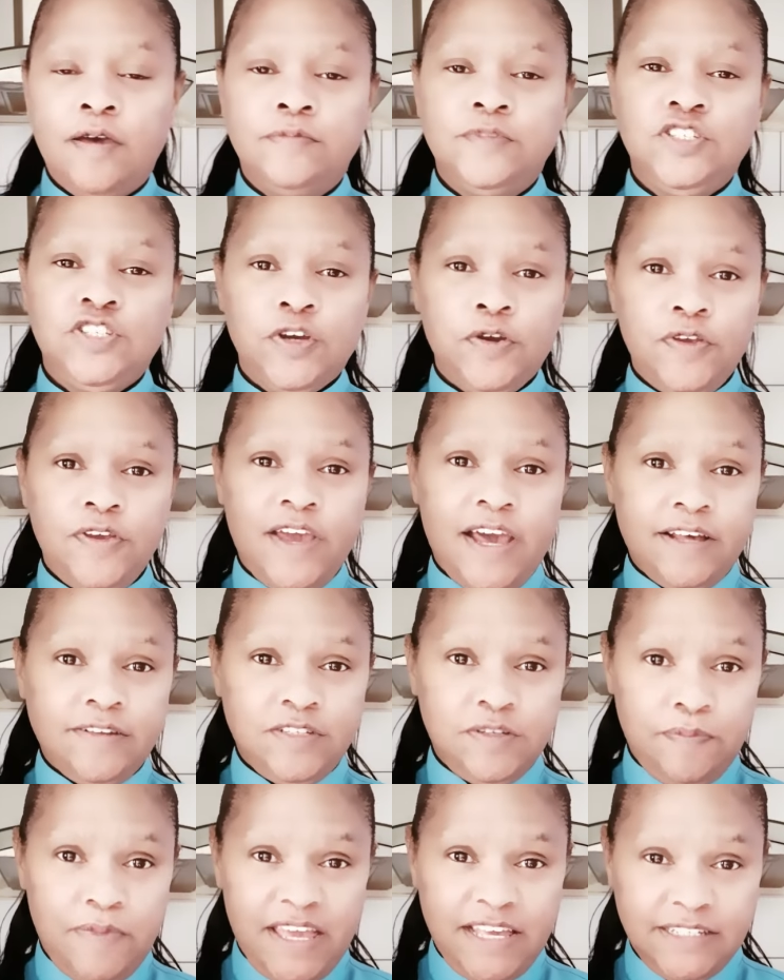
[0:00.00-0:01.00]
show you how
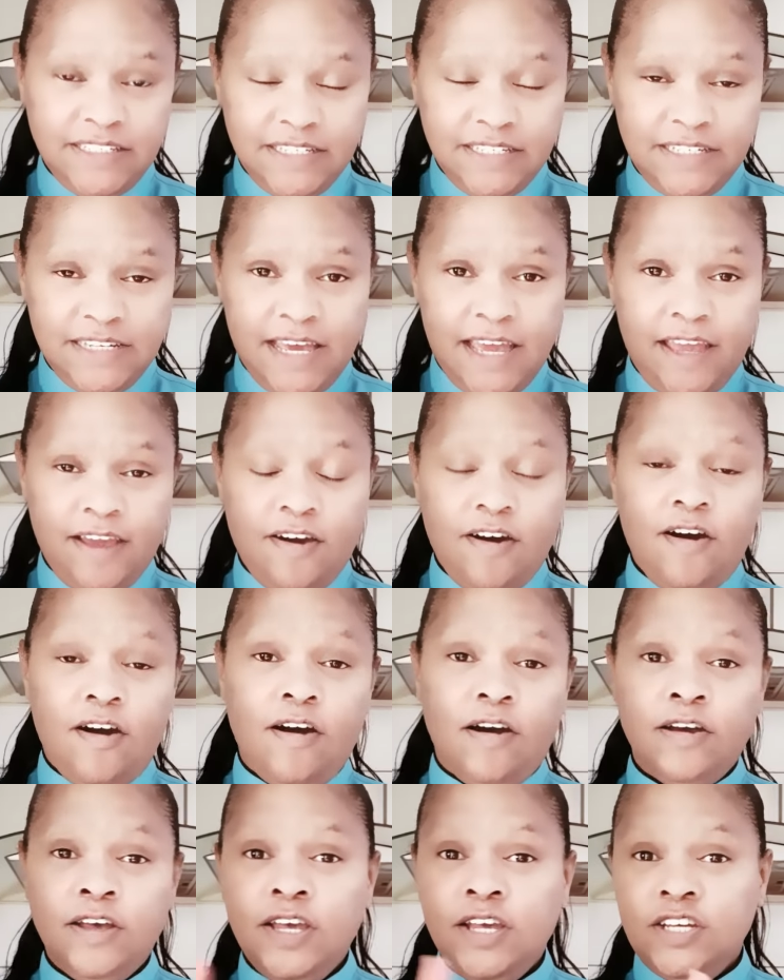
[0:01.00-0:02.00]
to make today
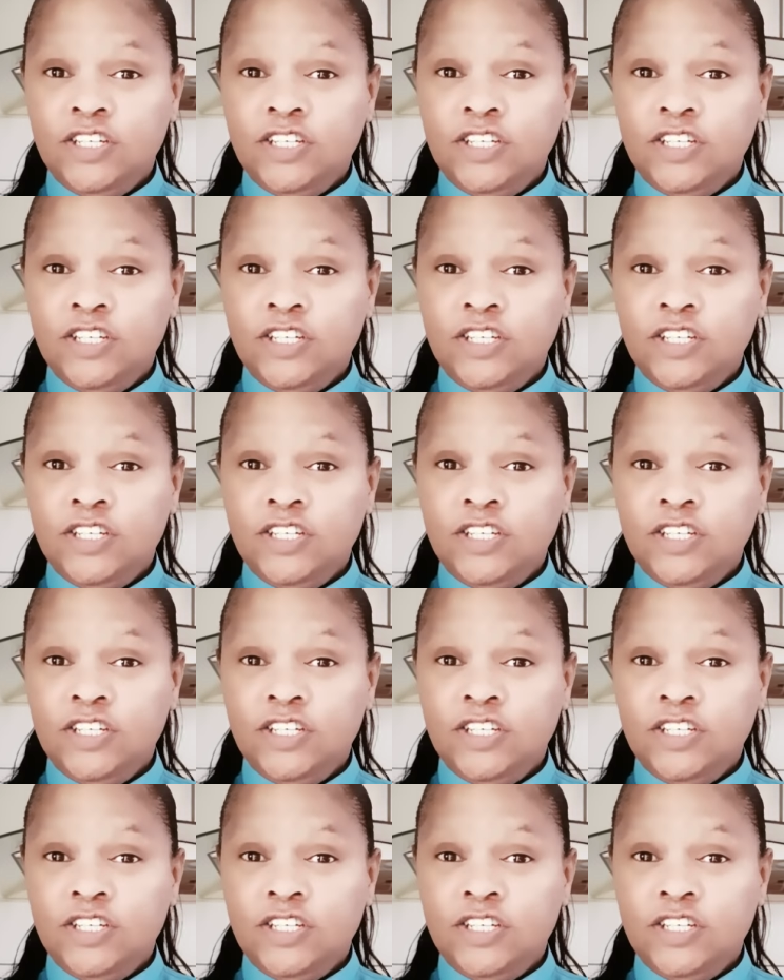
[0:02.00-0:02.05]
are